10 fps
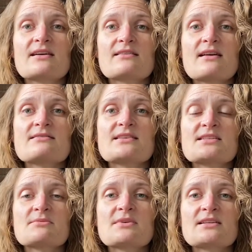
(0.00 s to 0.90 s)
that
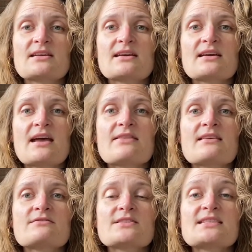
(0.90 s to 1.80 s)
sentiment and the
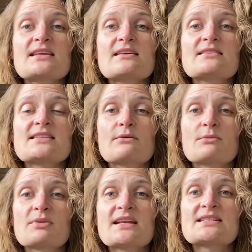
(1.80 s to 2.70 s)
seeds that were
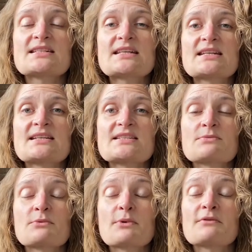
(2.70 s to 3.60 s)
planted in us when we were